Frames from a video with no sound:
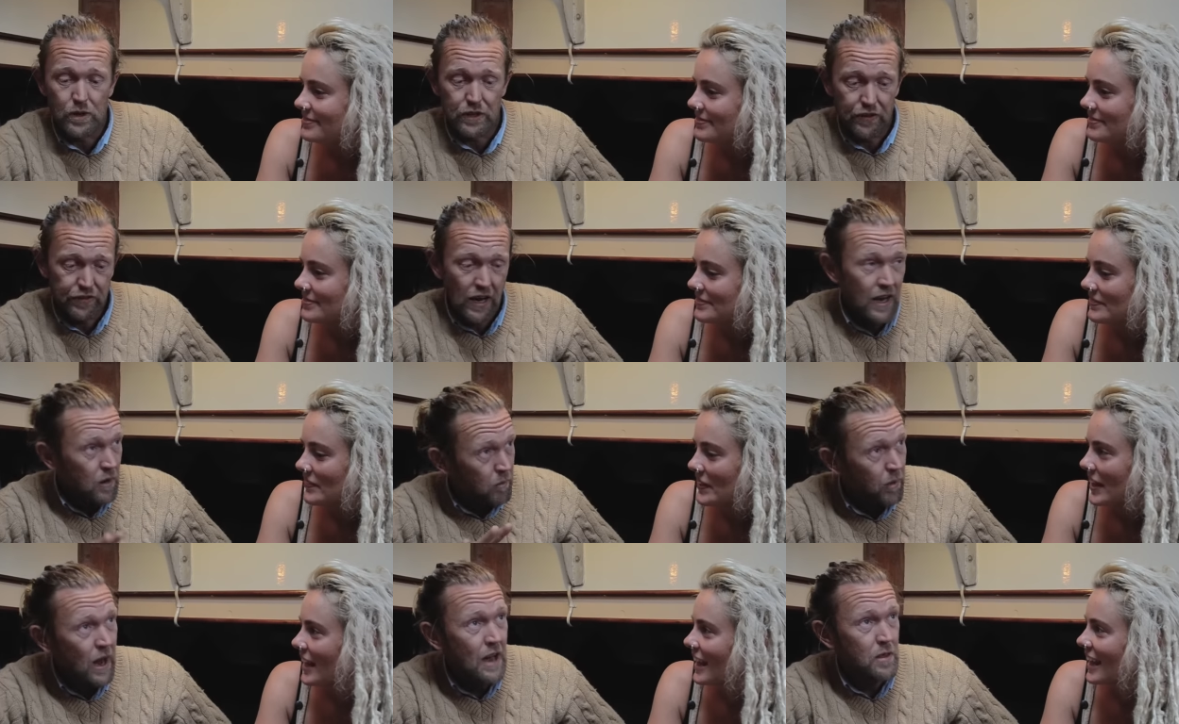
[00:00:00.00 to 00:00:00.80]
Speaker 1: We decided
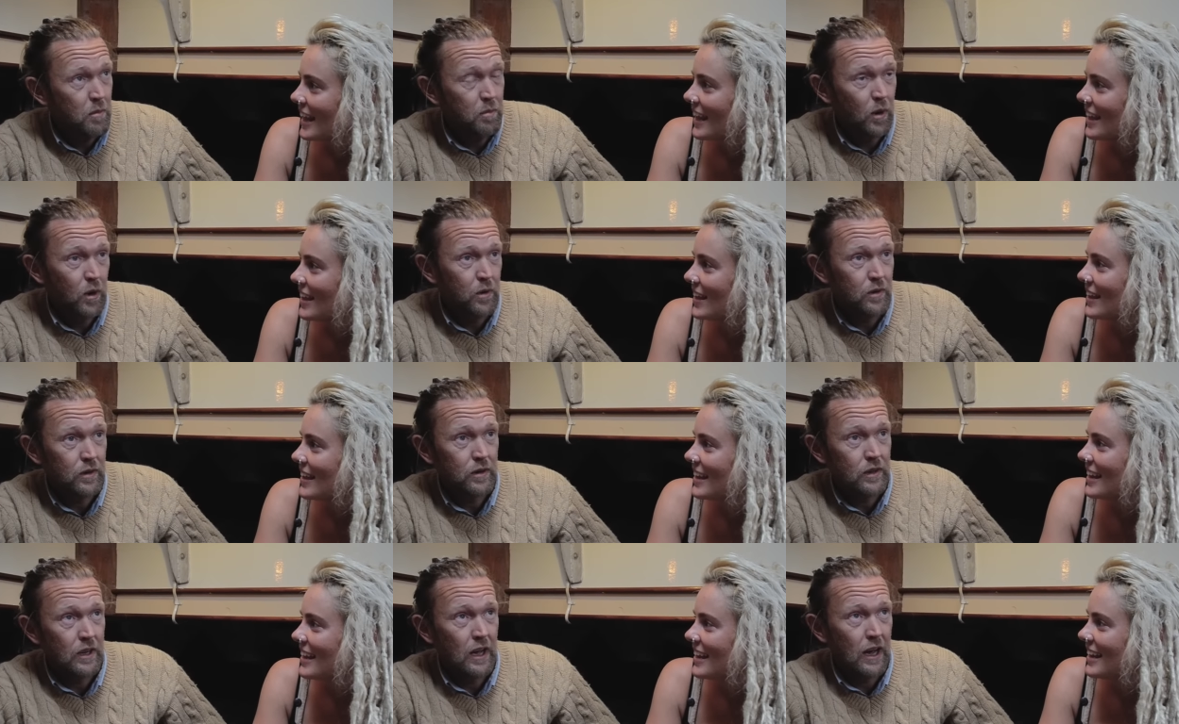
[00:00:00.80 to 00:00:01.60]
to buy the boat
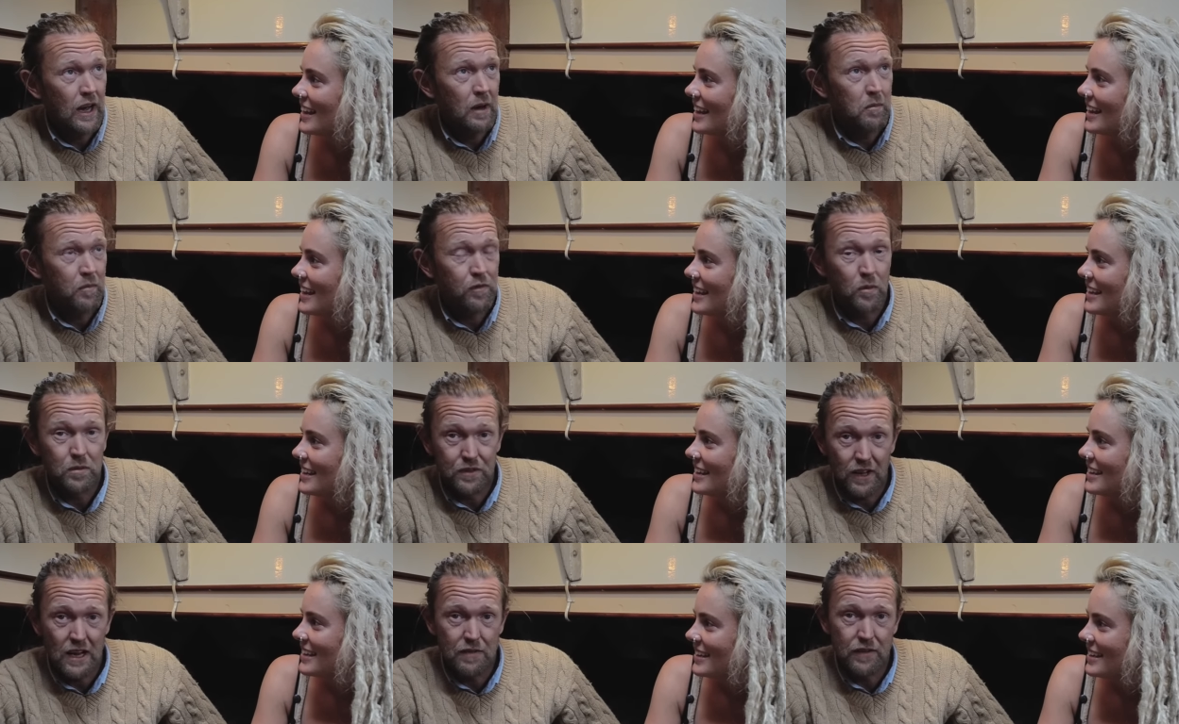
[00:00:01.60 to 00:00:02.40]
um,
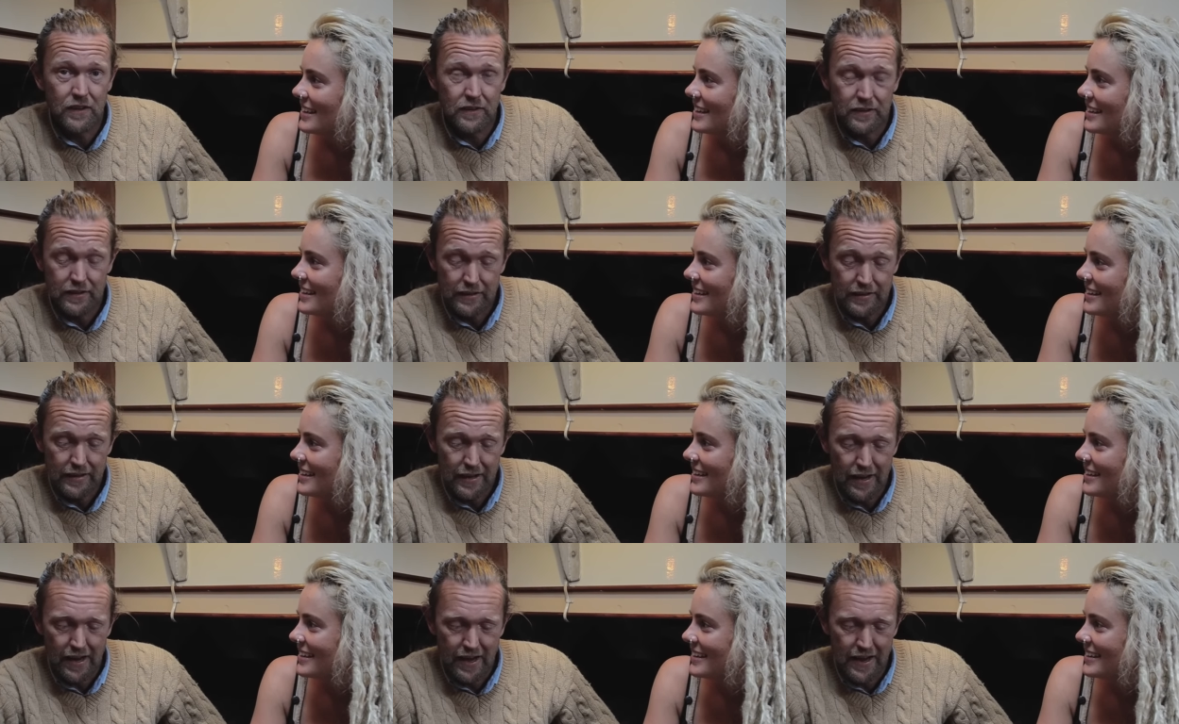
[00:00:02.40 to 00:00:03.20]
from David,
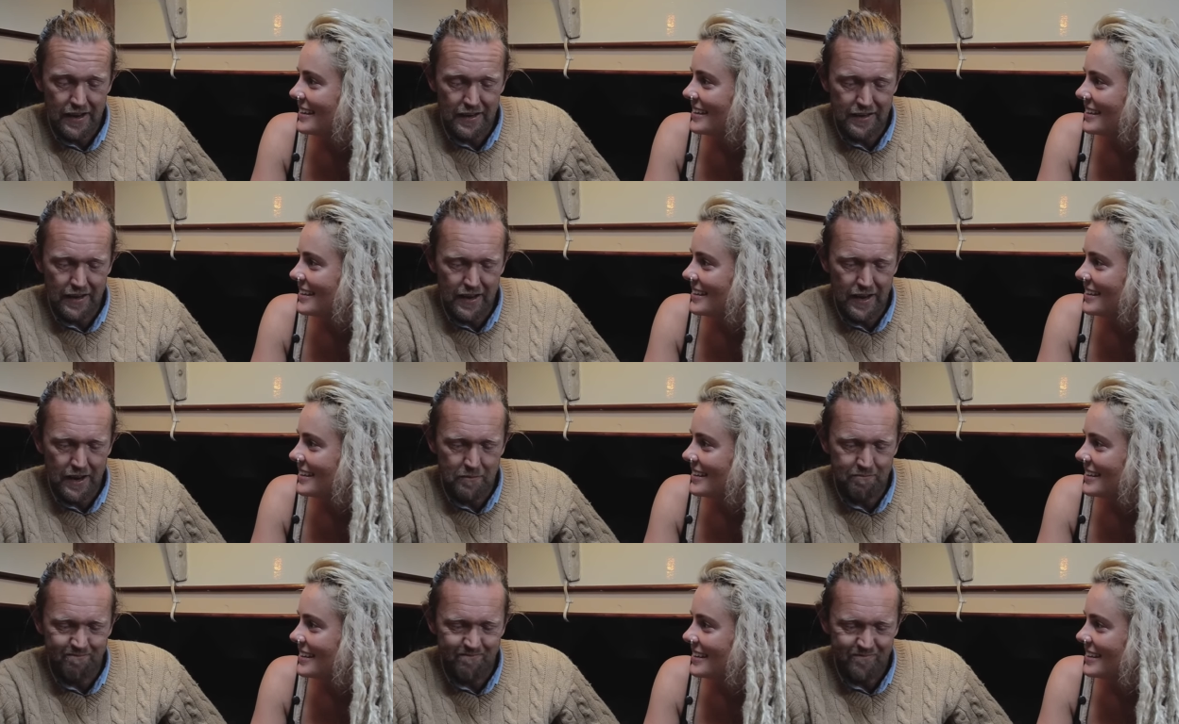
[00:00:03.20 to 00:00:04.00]
and
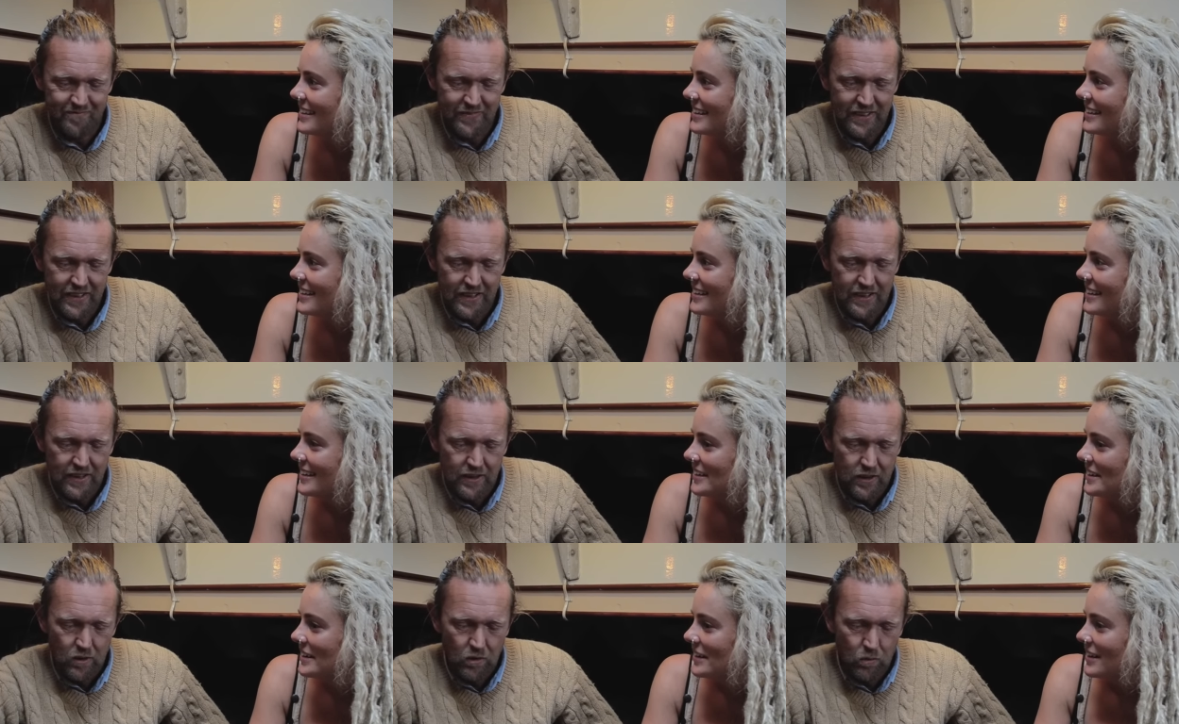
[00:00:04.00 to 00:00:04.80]
um,
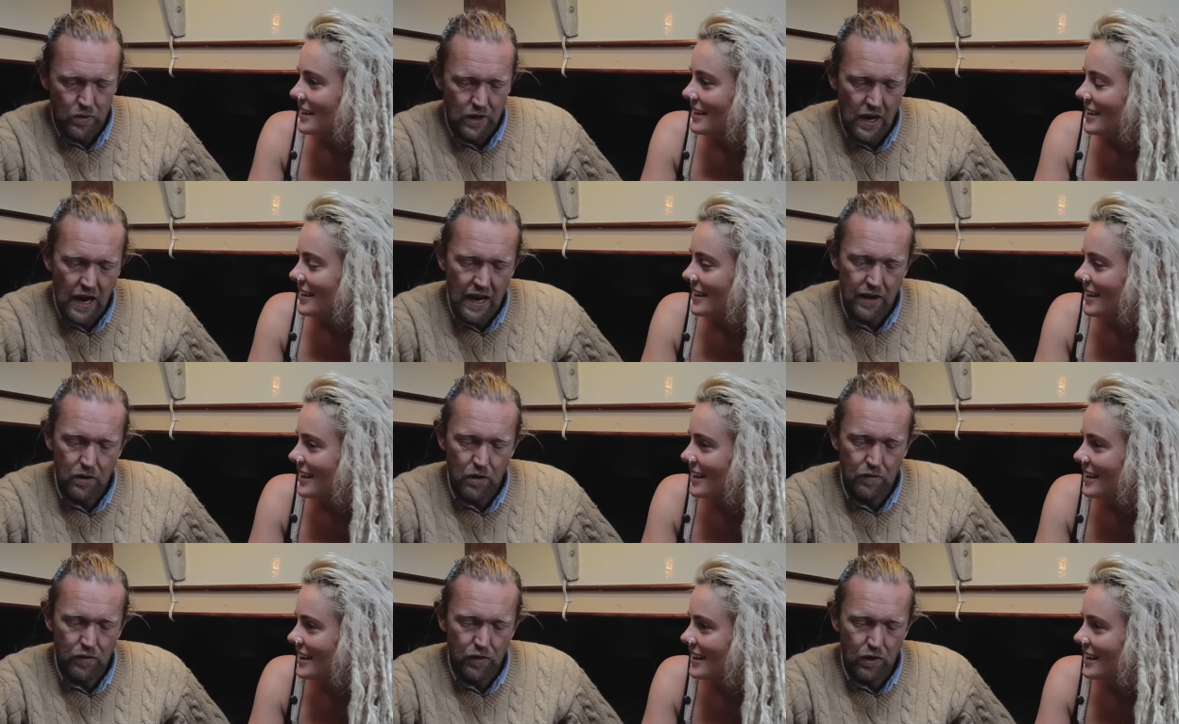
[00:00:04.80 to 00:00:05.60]
we
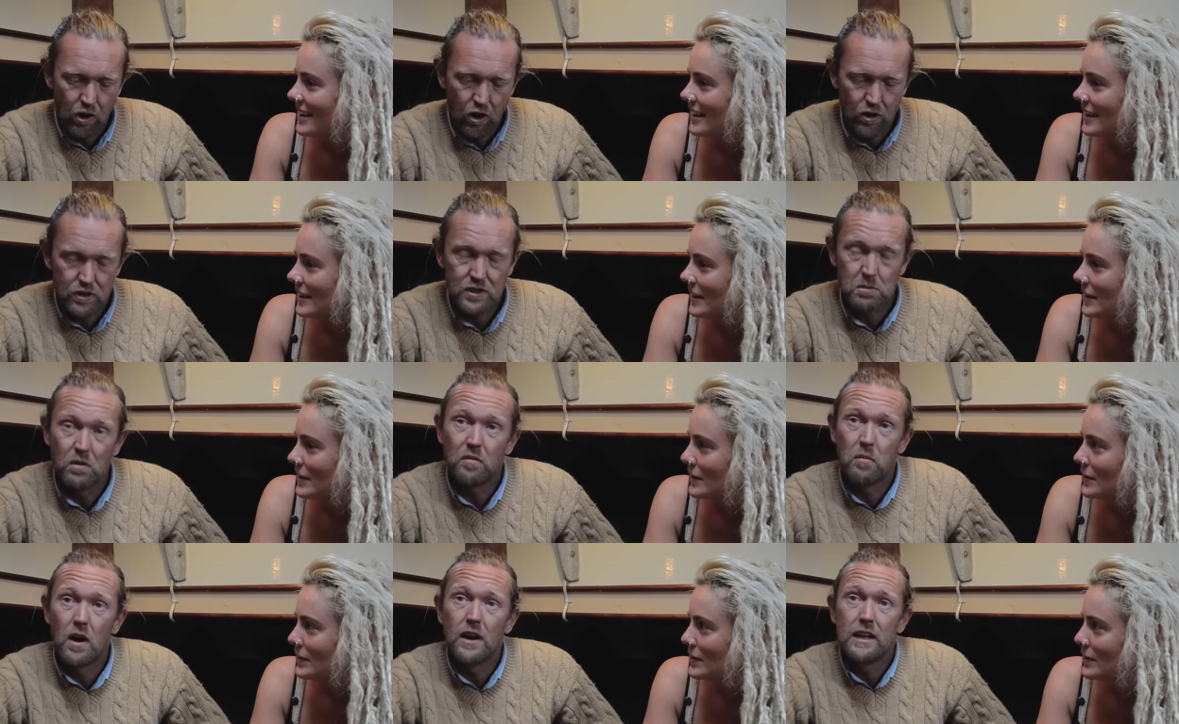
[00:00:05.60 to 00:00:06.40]
handed over a large sum
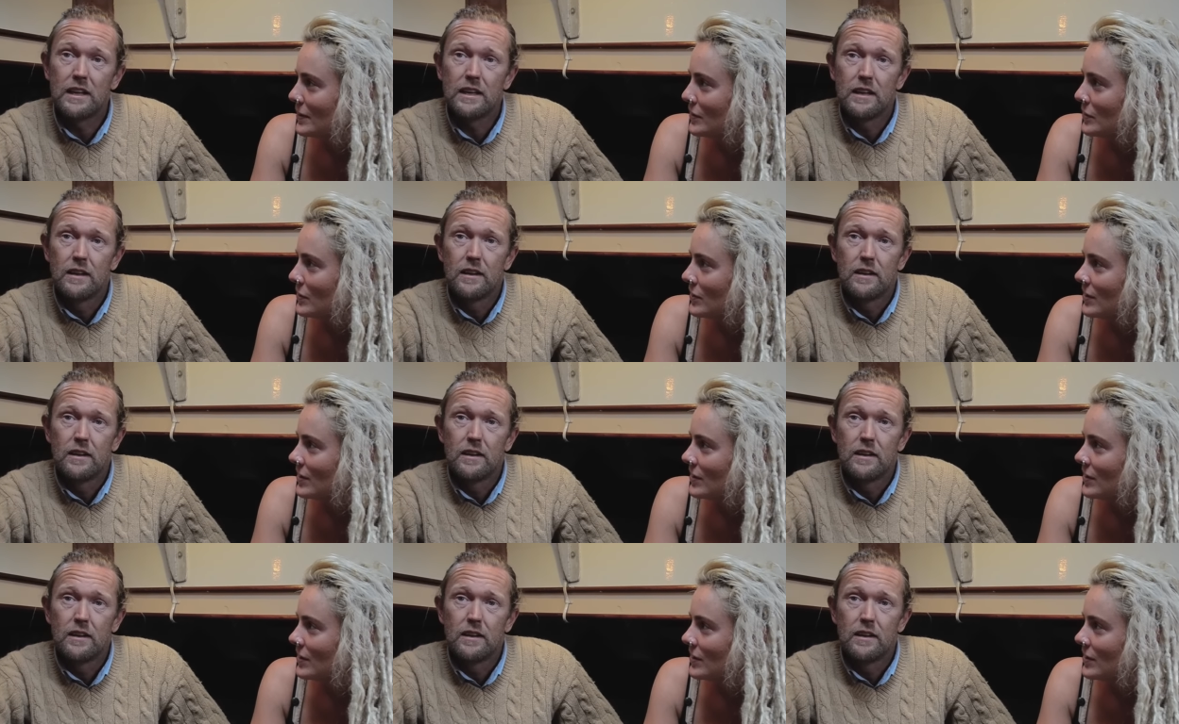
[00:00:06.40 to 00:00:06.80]
of money,